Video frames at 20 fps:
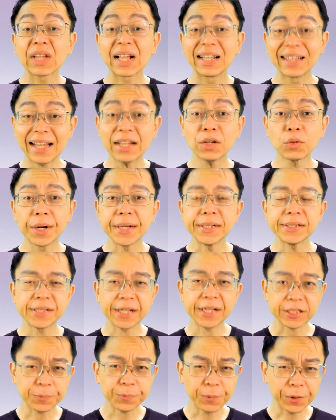Likewise, the
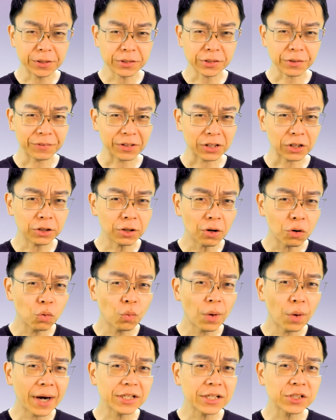experience of a
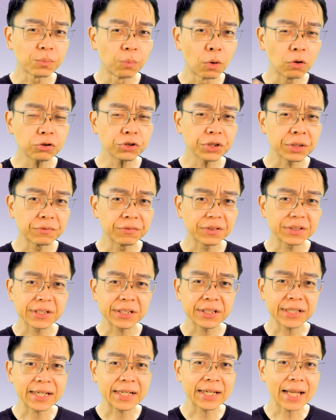clockwise motion
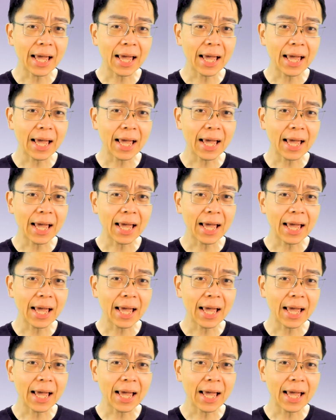versus an